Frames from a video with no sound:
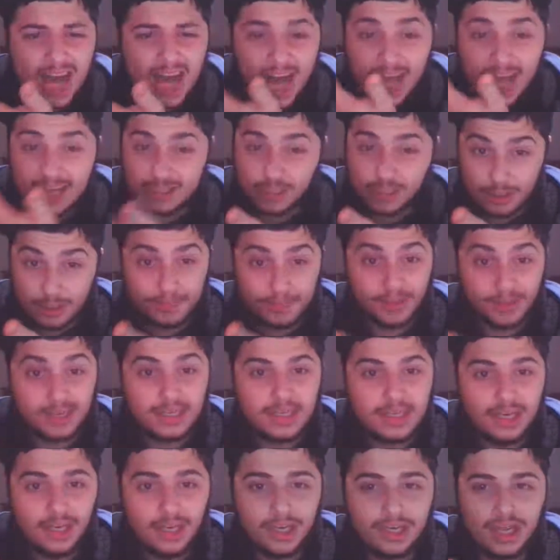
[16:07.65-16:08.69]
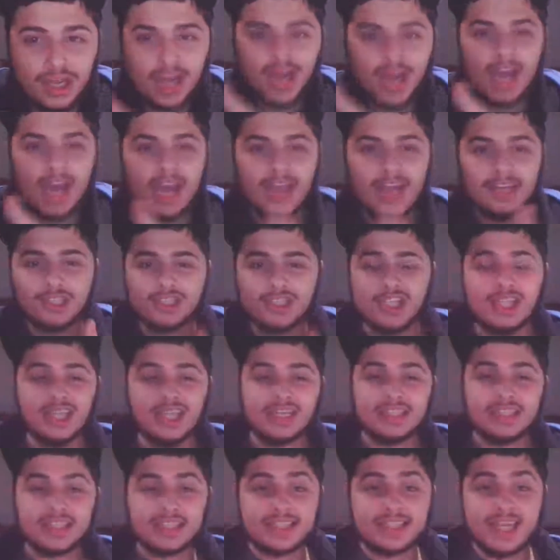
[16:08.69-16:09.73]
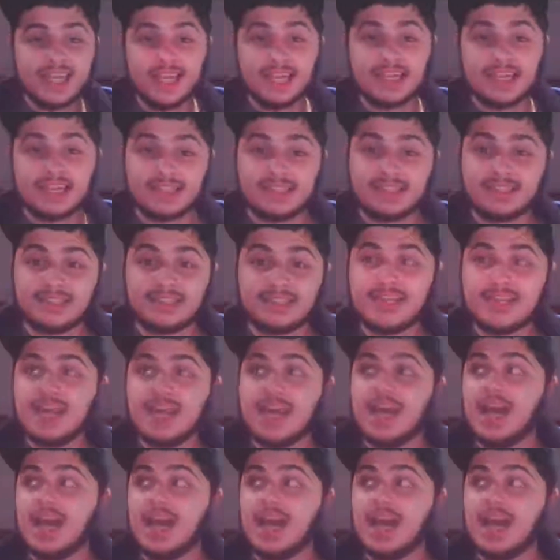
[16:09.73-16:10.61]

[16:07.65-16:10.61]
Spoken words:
actually pretty good. I actually like the tickets.